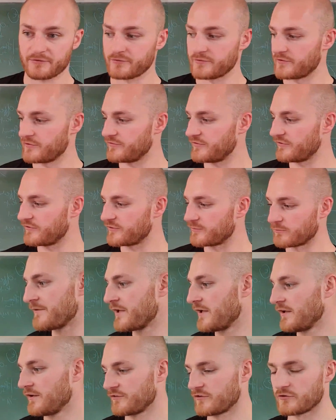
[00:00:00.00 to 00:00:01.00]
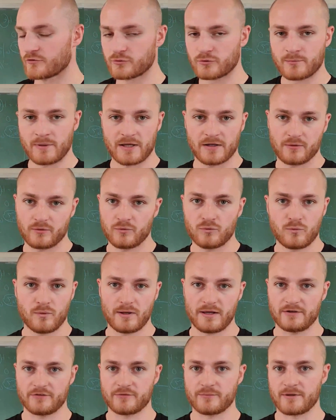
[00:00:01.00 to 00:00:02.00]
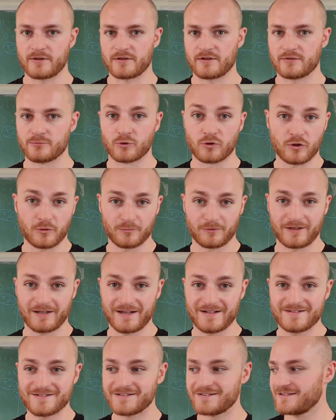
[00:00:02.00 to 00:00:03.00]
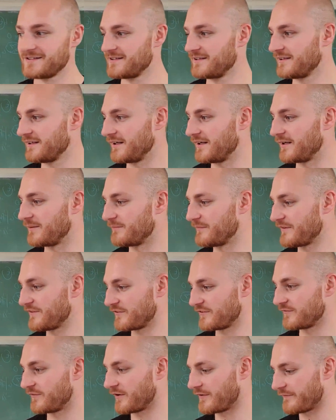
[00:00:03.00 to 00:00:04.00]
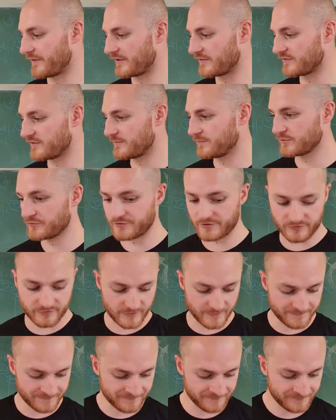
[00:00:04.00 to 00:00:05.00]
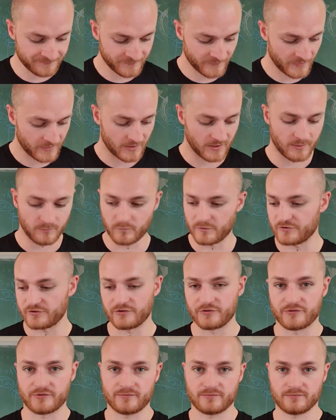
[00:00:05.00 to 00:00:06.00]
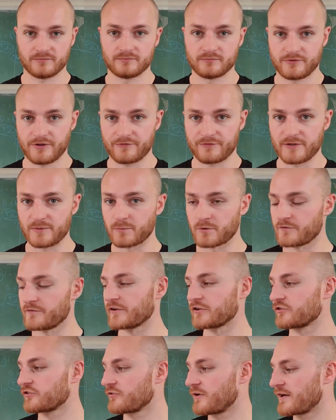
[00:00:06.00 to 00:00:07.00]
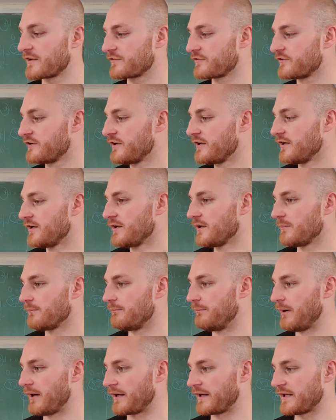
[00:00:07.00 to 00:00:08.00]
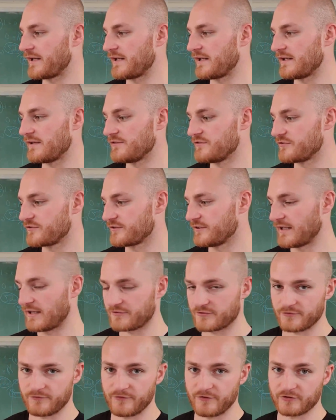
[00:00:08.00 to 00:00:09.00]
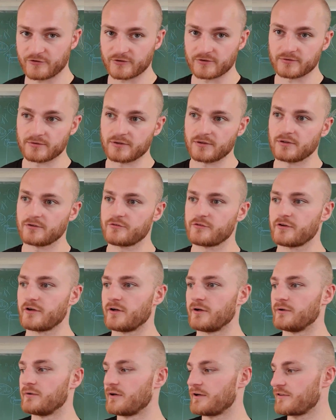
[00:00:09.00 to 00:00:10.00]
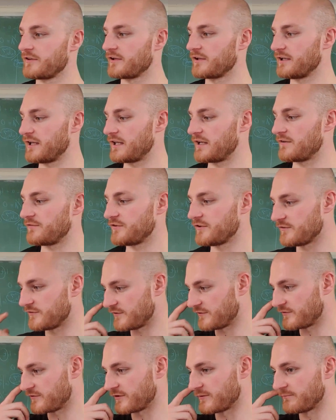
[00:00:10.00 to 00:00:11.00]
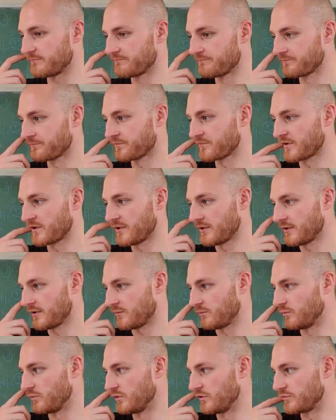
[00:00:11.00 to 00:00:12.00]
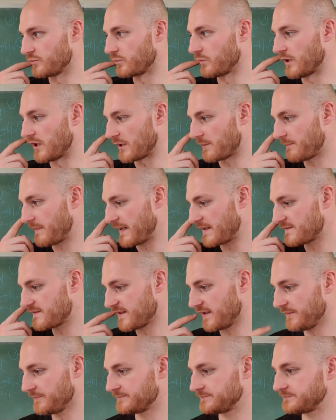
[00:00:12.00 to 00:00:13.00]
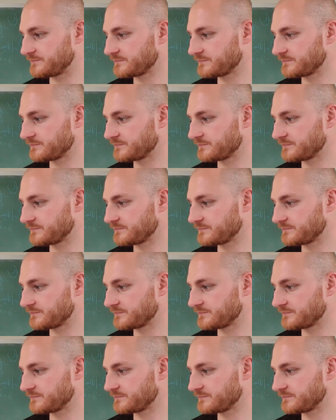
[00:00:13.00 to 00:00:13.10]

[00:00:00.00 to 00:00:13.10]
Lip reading: through the system. So there's all ways to make this more complicated. This is a very, very simple system, which is definitely one of its strengths, but it is less efficient. So I think an NFT system would work better